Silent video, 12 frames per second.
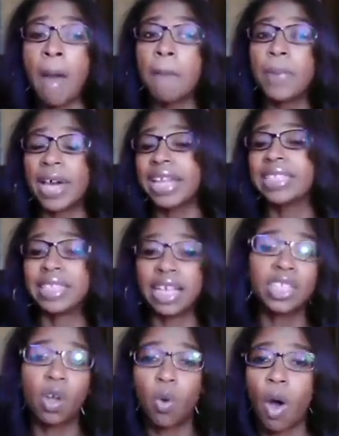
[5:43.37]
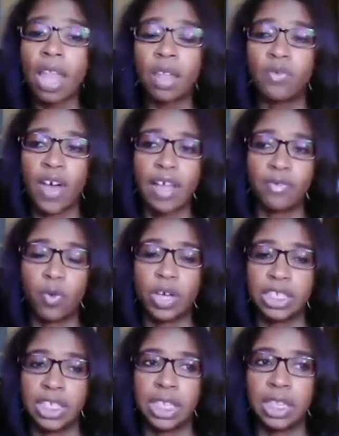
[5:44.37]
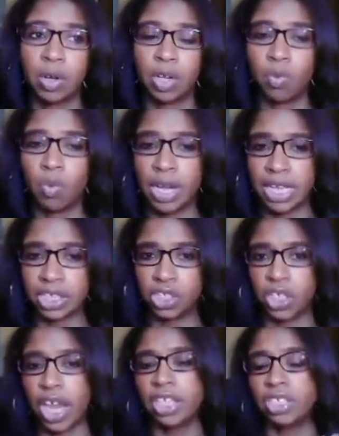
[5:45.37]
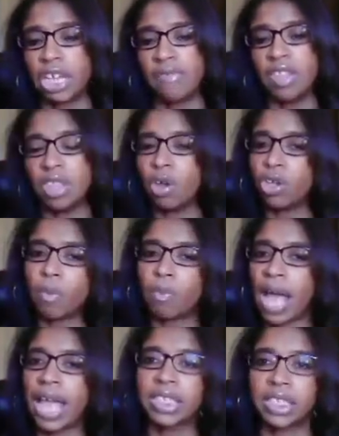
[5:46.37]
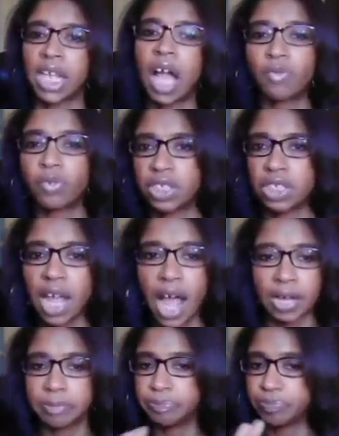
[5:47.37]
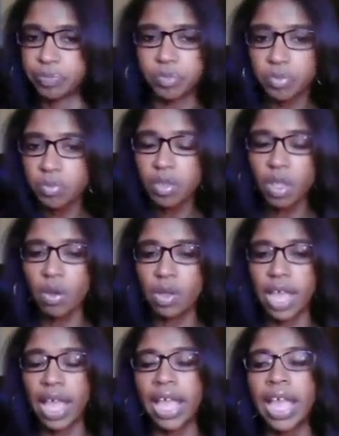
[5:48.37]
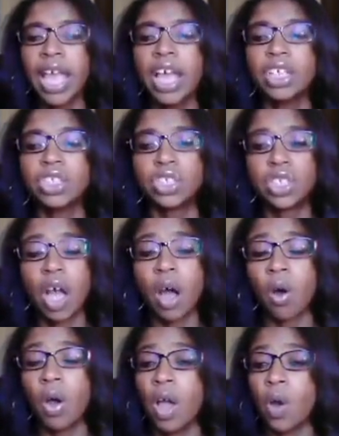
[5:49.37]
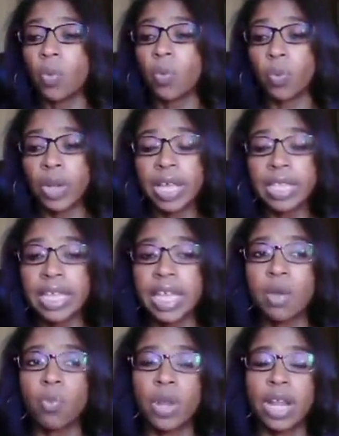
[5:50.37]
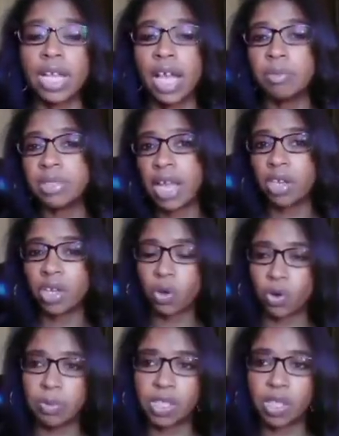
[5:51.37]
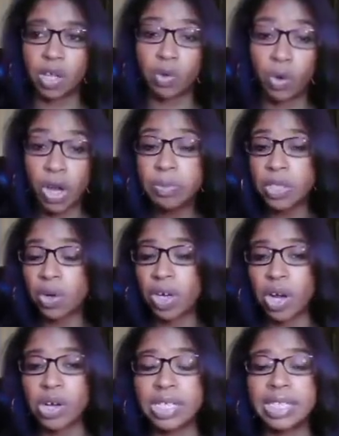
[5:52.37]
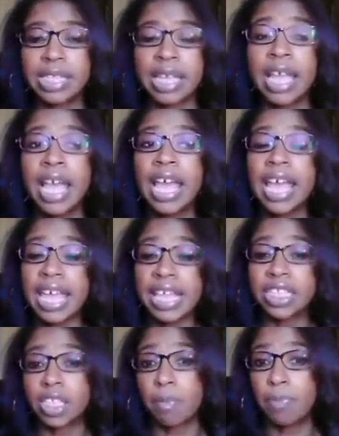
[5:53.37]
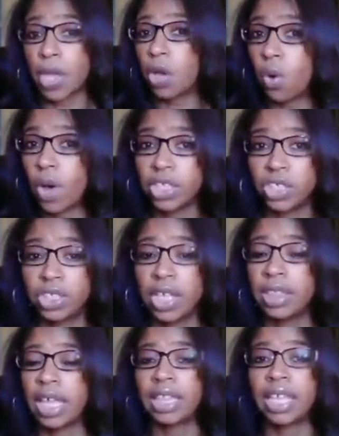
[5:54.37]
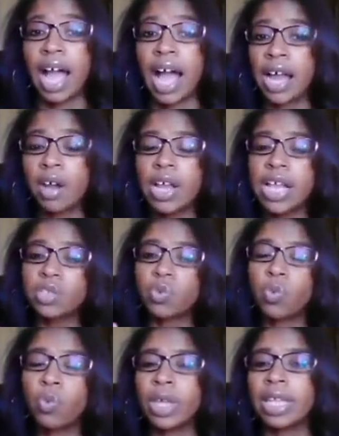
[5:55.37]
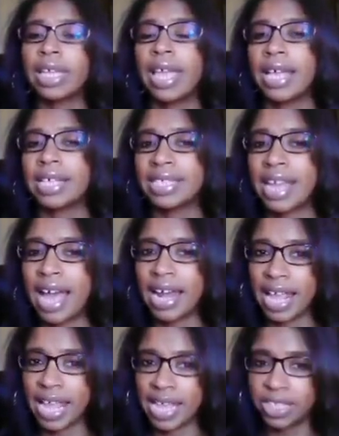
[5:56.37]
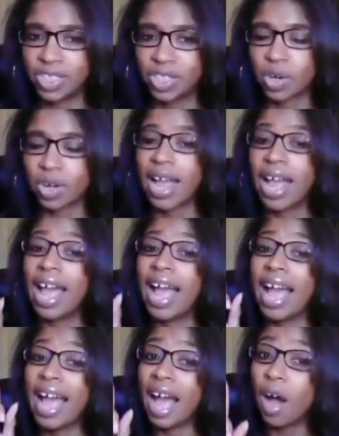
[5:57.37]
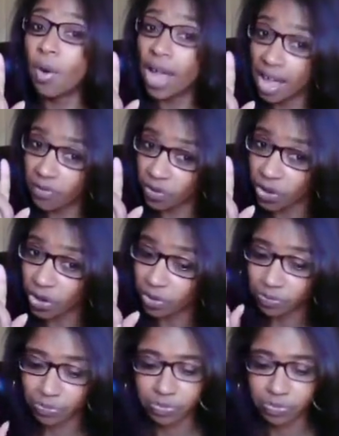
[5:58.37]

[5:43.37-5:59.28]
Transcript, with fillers: but it doesn't qualify for a 1031 exchange, even though you're buying stock for stock. Okay. So really, when it comes down to cryptocurrency, it's a big question that the IRS really has not answered. However,